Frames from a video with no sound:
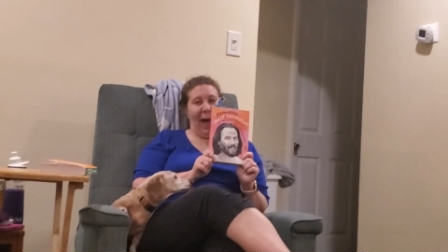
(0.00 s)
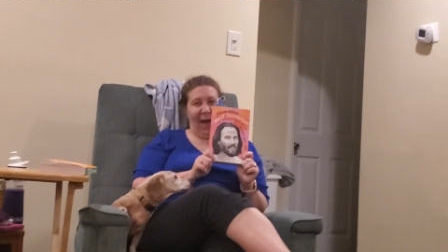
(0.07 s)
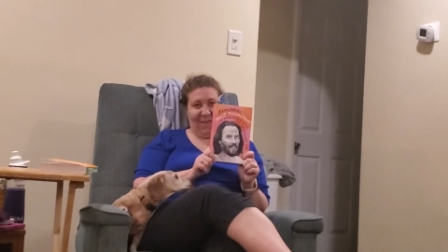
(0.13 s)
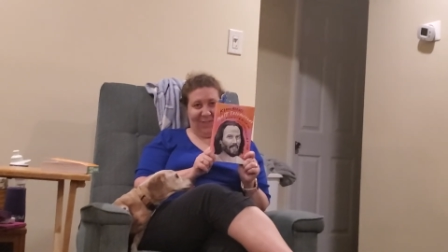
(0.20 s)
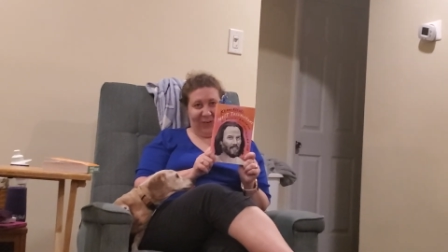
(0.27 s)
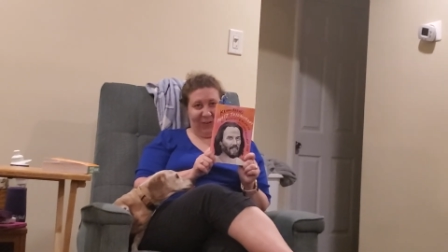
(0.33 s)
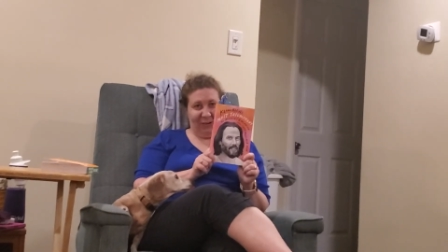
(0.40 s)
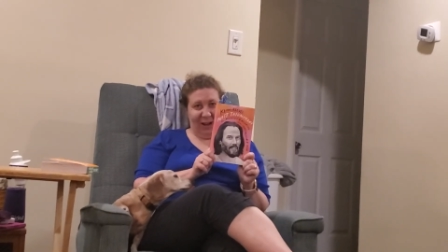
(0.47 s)
I
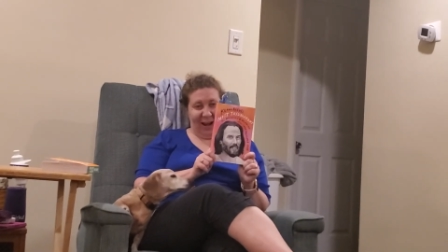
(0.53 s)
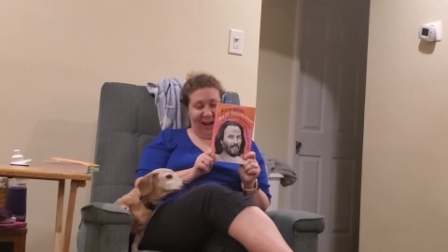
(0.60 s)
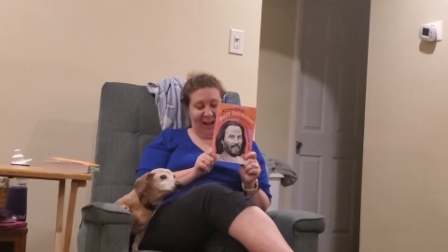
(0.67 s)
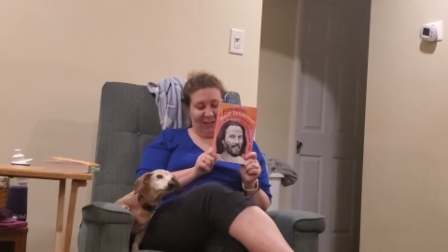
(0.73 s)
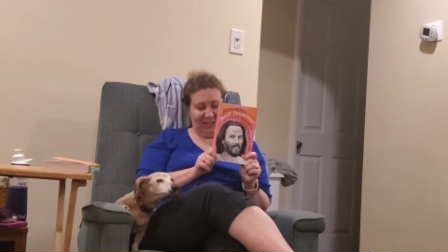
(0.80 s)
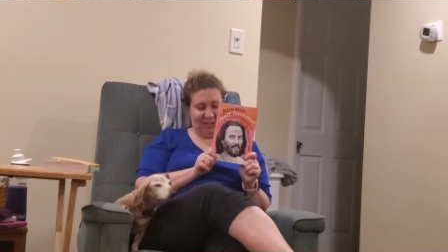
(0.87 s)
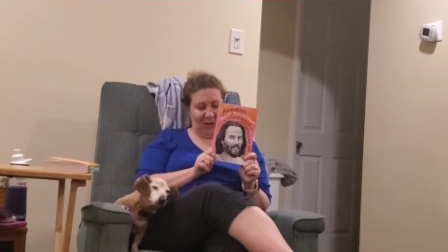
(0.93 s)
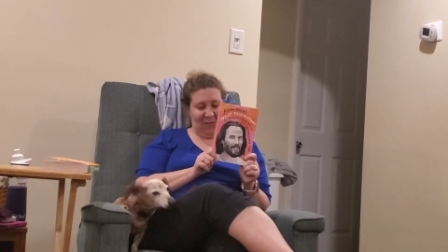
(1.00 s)
figured that
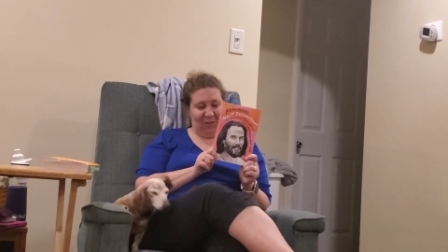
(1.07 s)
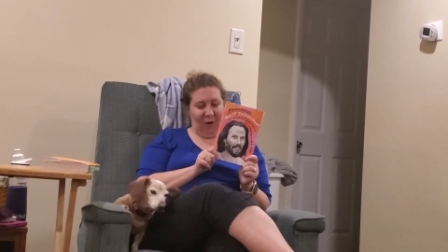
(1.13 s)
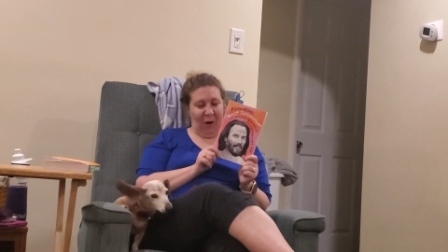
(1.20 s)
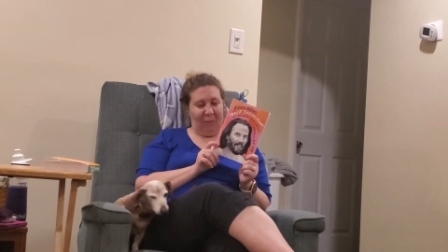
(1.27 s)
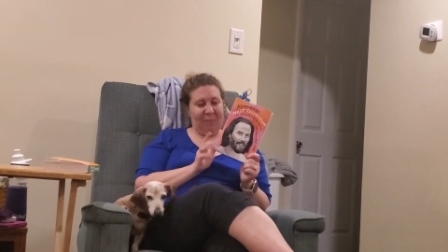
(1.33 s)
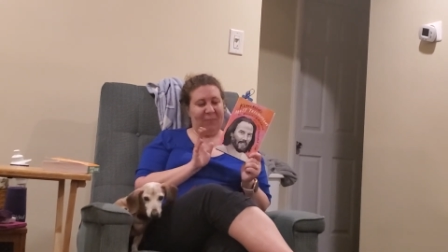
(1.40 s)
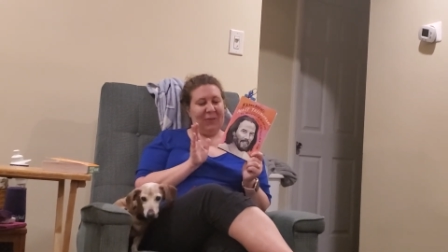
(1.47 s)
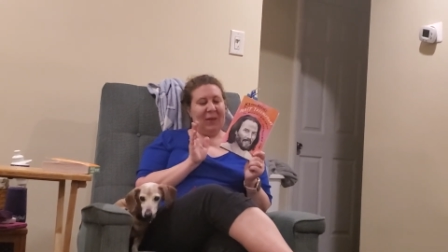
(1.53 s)
out so
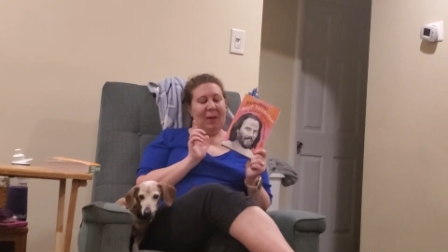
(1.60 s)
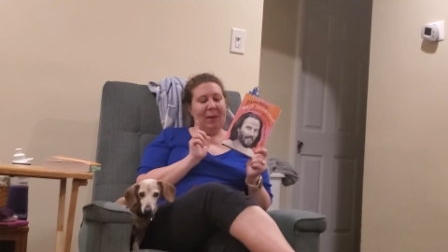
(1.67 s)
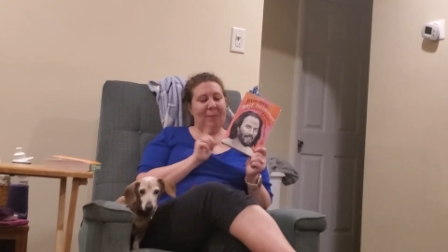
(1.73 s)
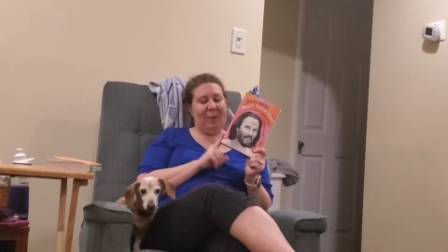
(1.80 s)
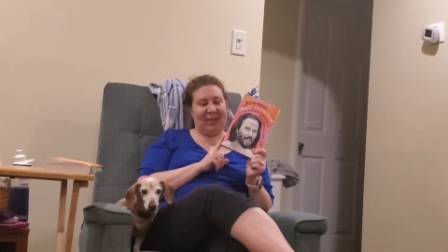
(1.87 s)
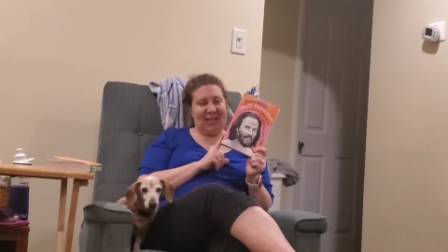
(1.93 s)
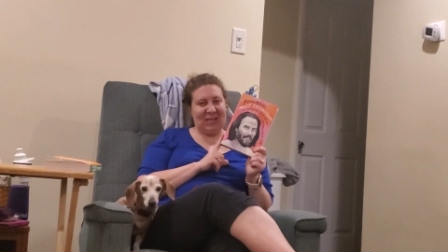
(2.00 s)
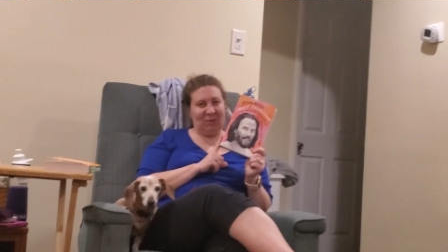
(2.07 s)
far.
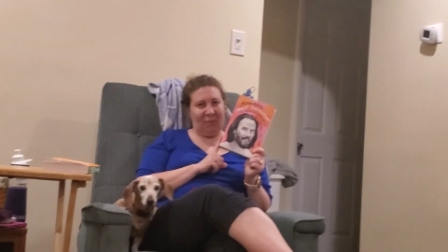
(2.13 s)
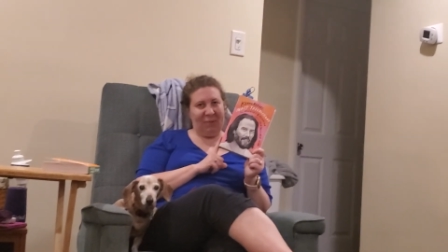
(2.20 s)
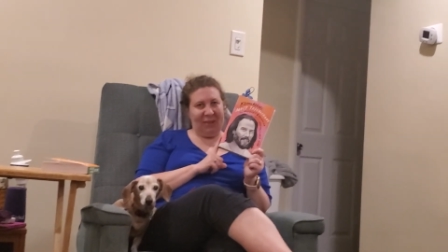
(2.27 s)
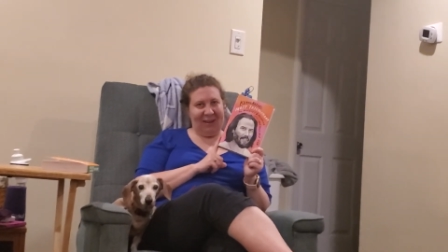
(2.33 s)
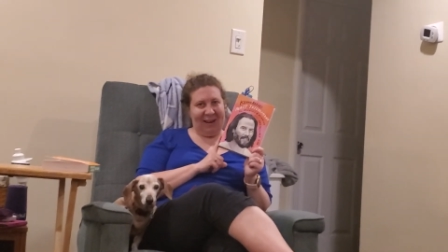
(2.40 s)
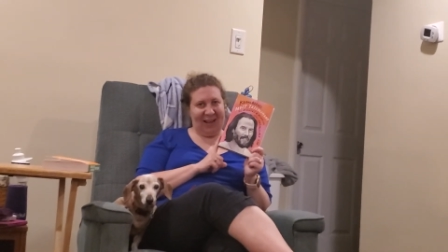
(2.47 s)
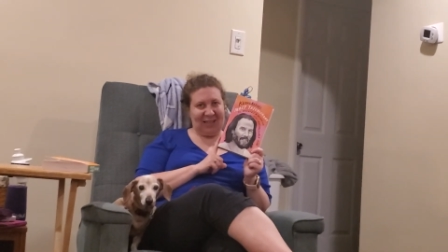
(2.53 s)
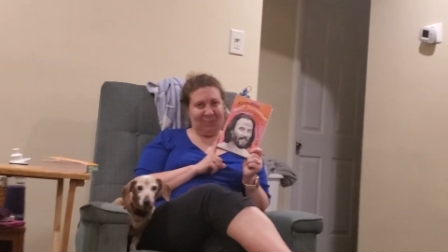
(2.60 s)
But this will
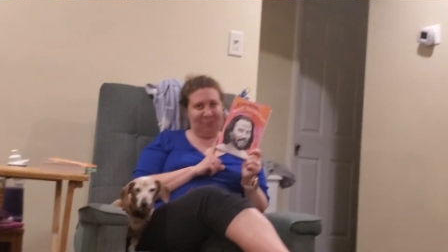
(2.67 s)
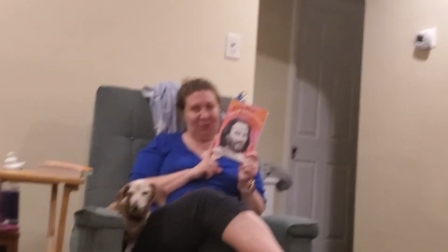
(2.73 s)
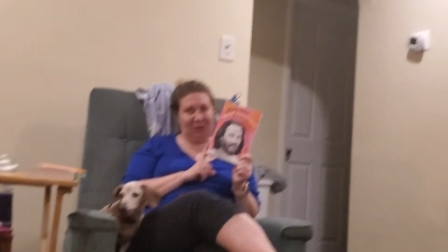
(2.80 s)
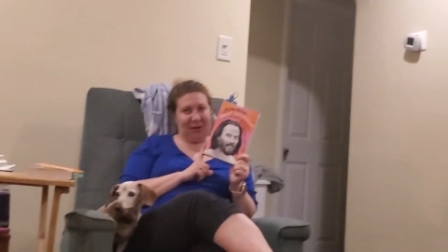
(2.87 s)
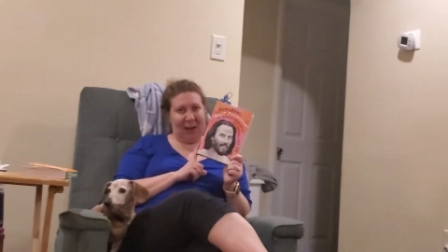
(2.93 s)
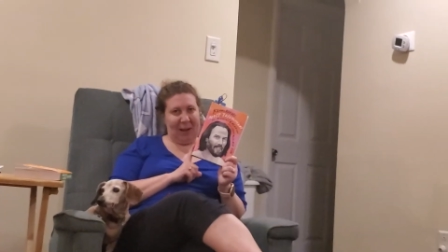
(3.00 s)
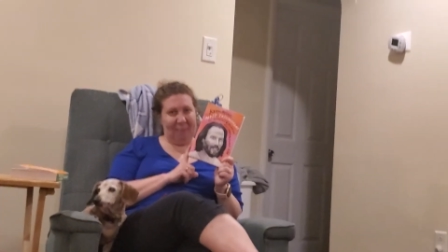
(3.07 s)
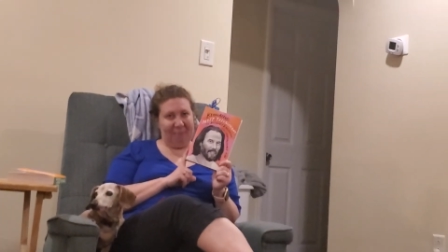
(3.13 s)
be the next
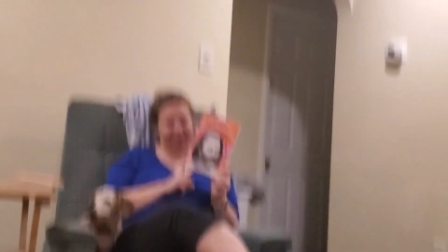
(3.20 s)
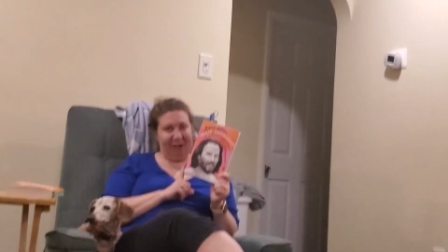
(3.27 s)
book I am